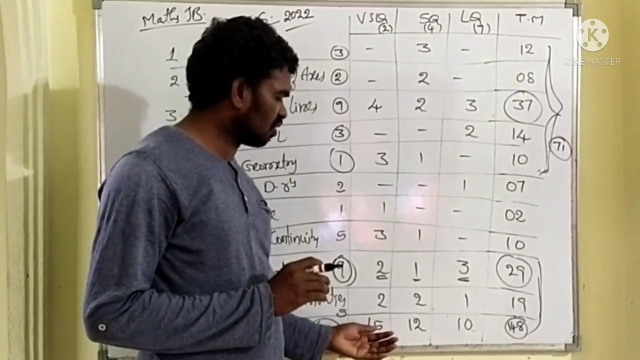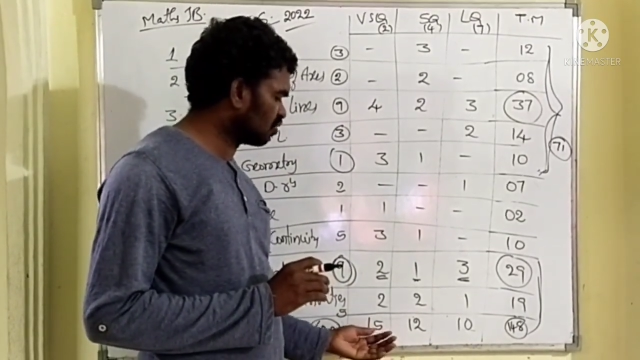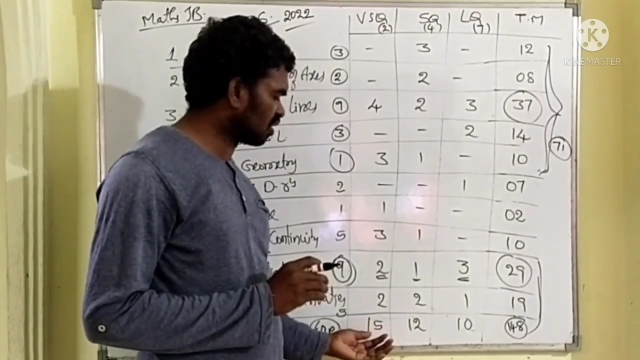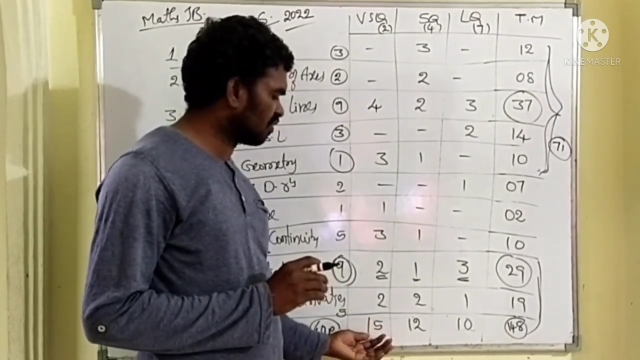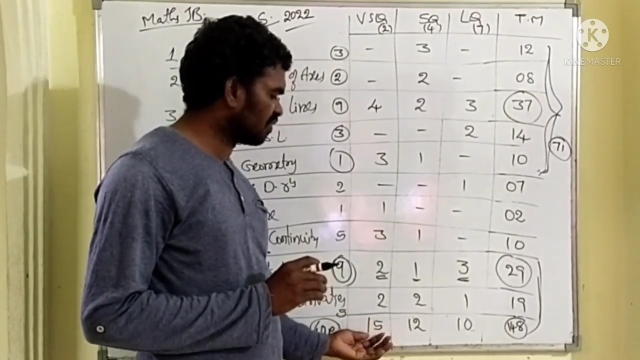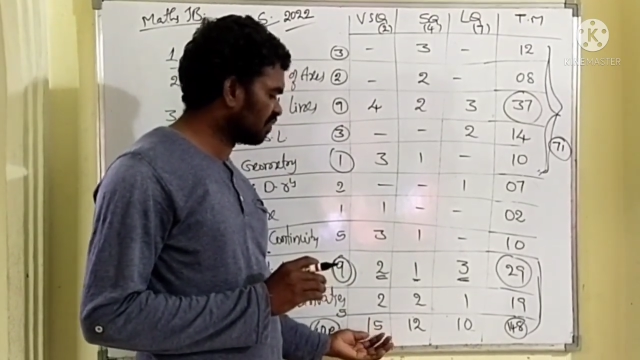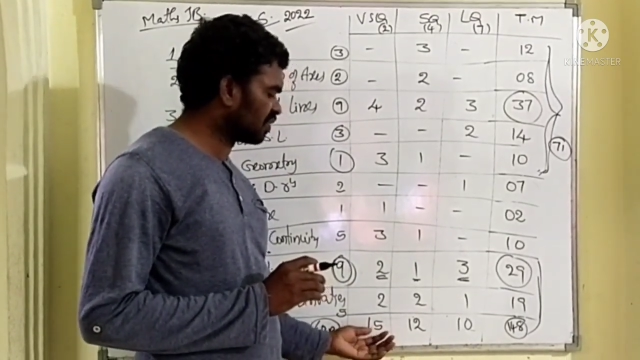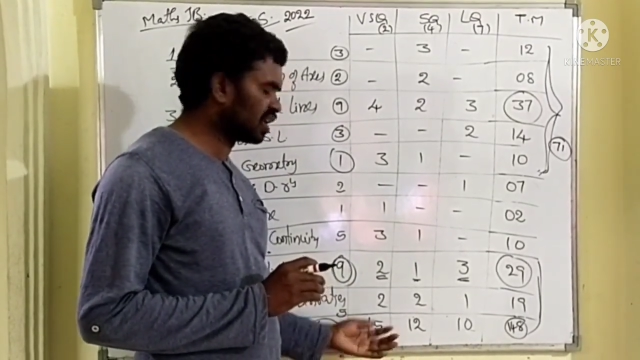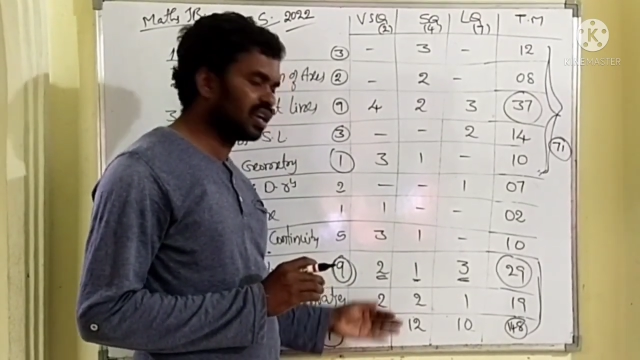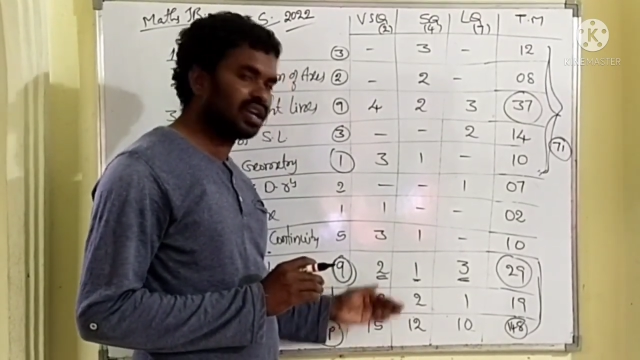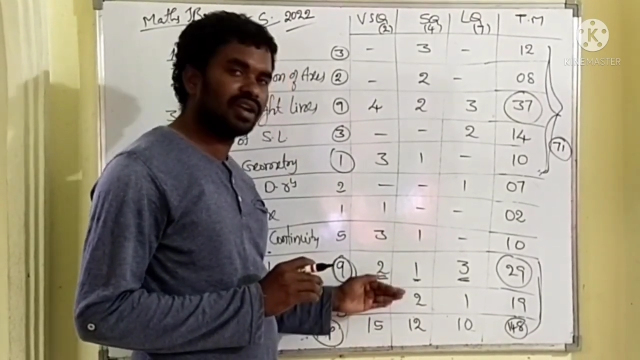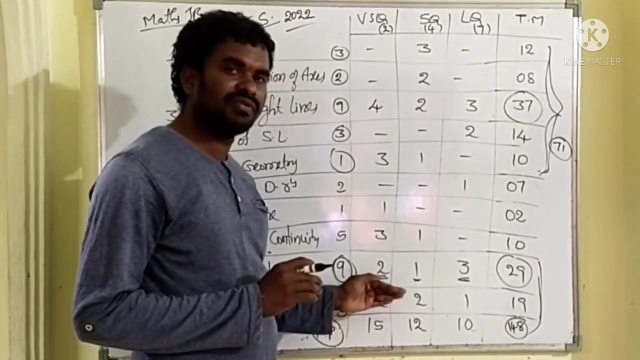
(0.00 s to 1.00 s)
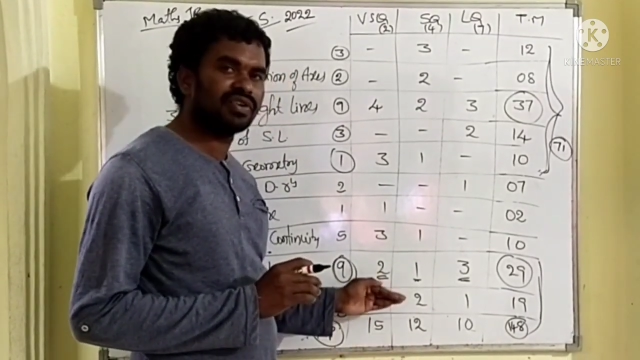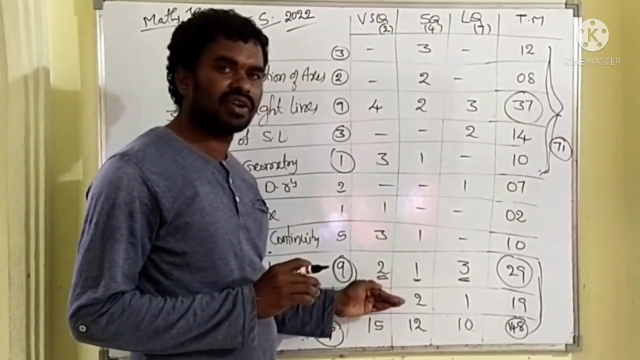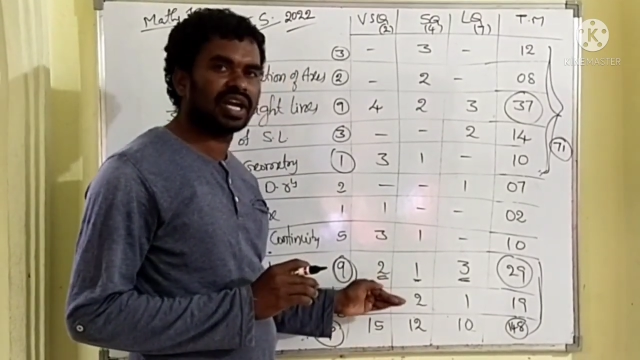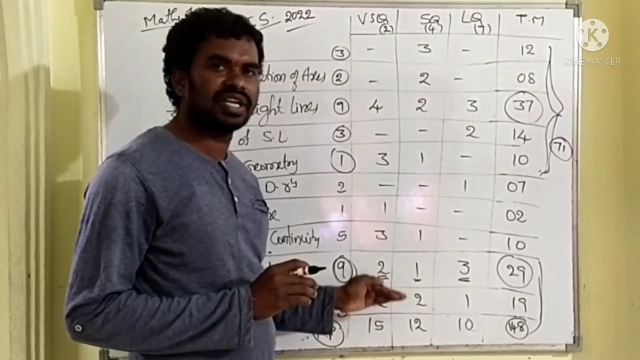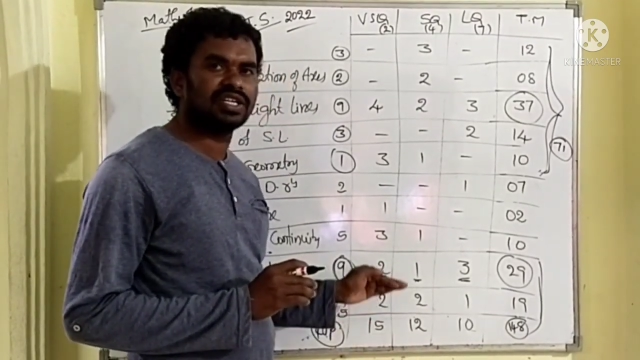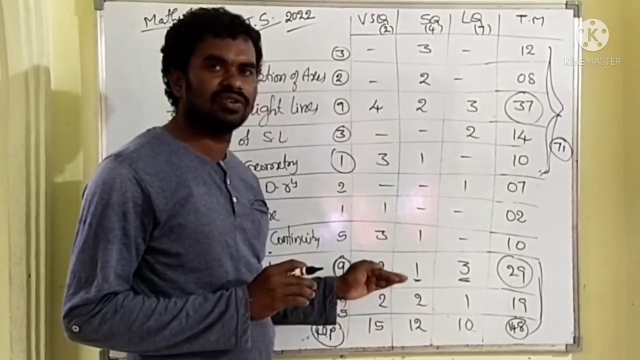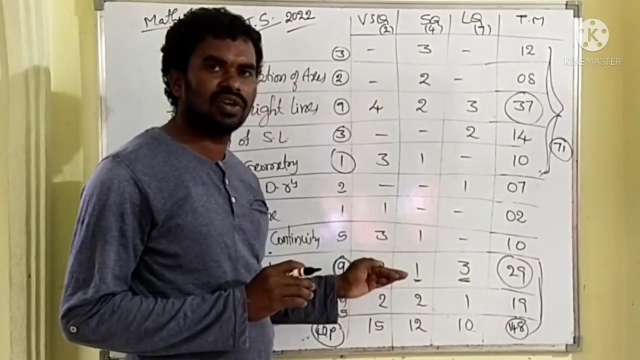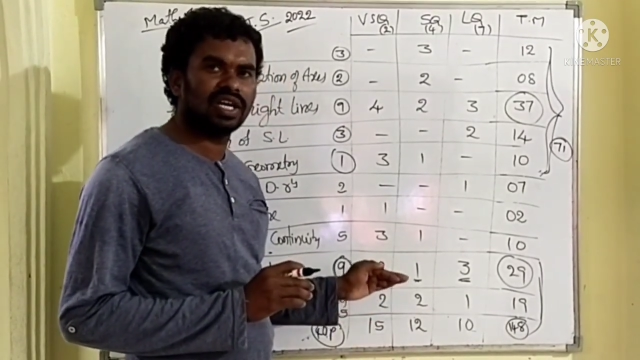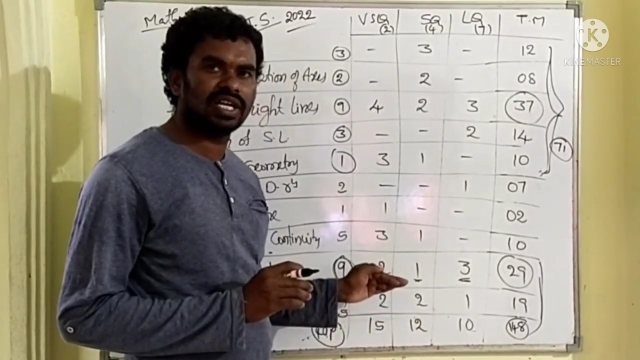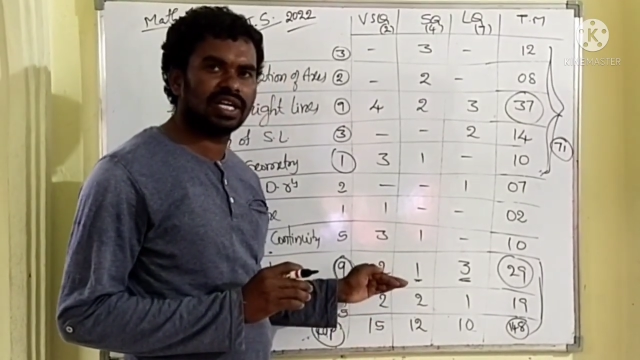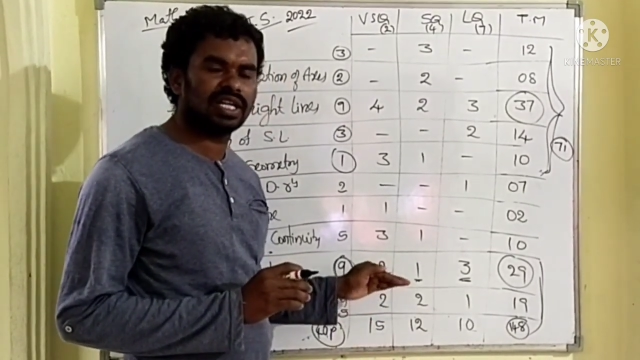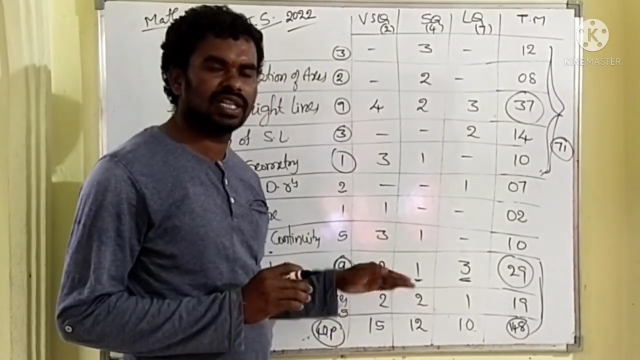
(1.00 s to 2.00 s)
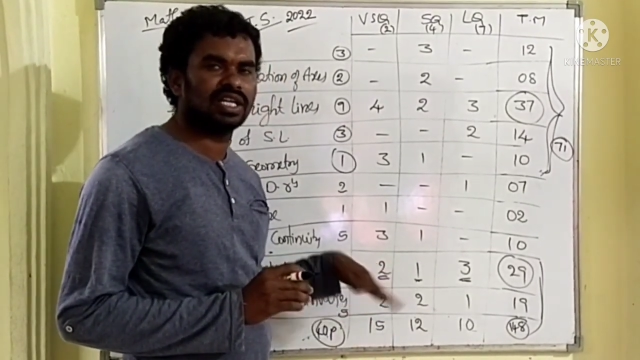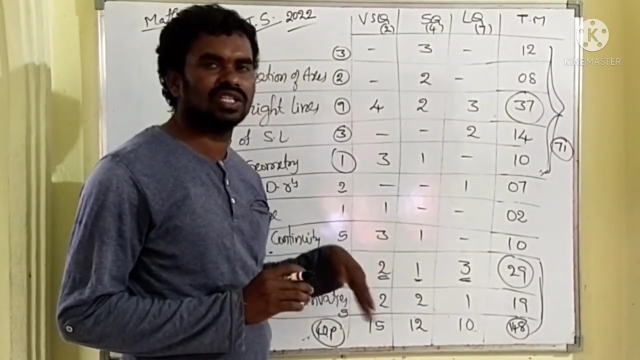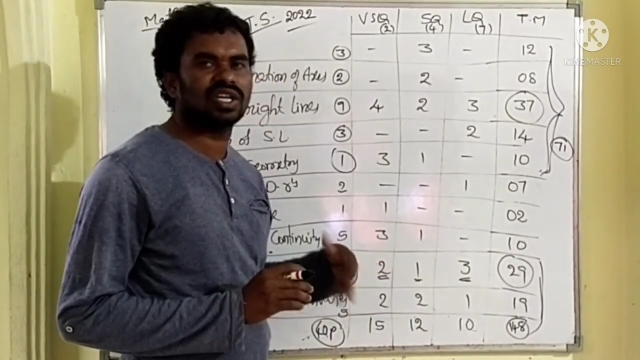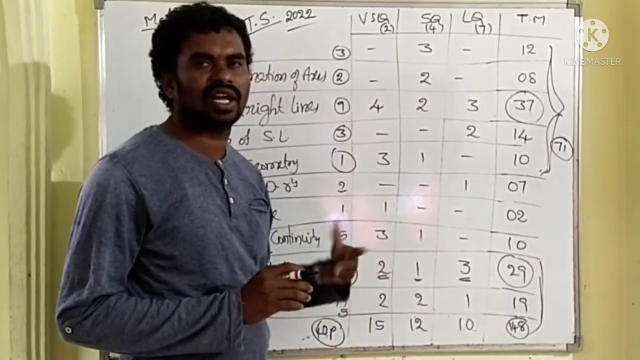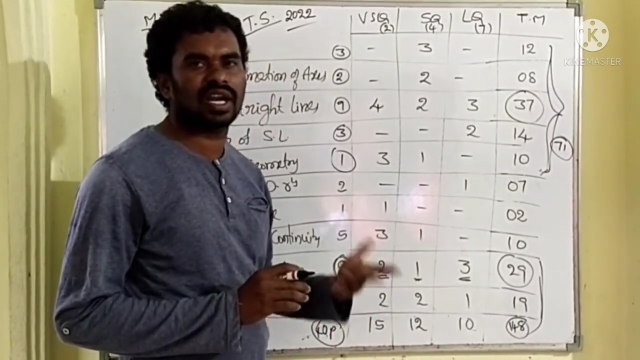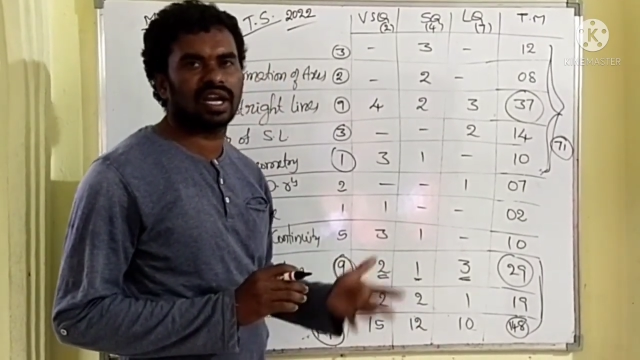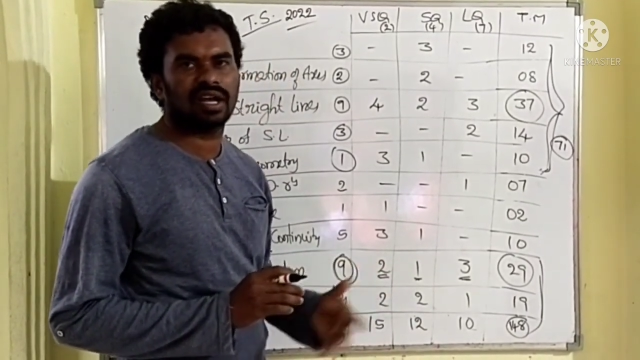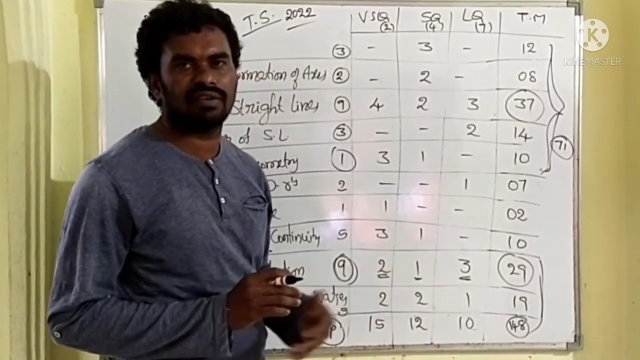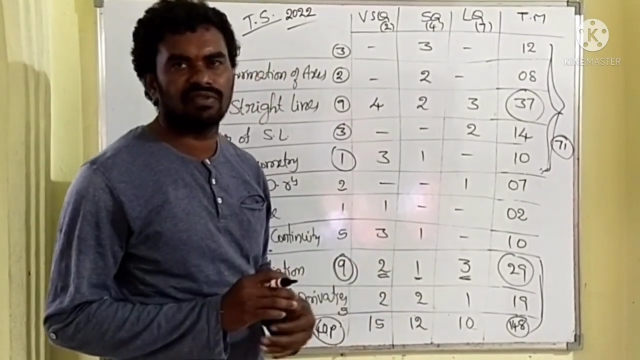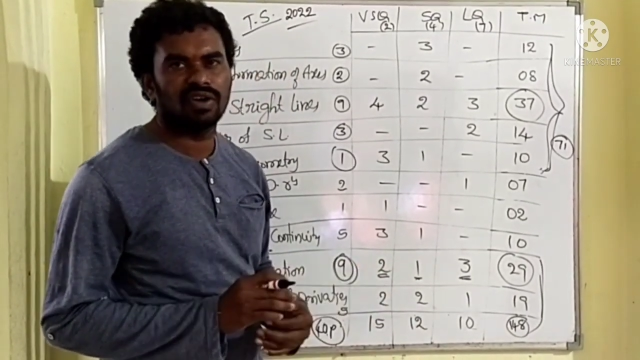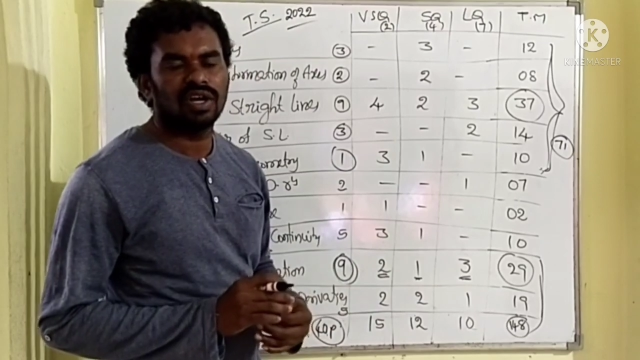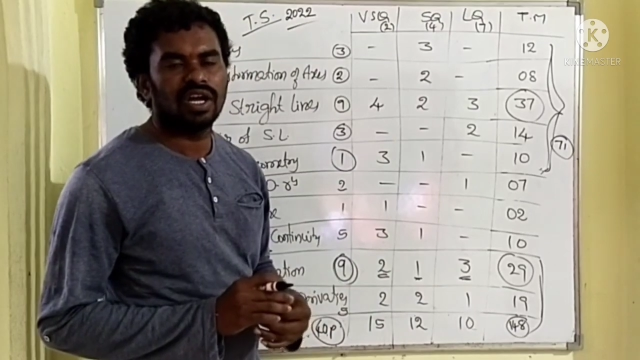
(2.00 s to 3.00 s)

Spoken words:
Out of 15, if you write only 10, those are enough.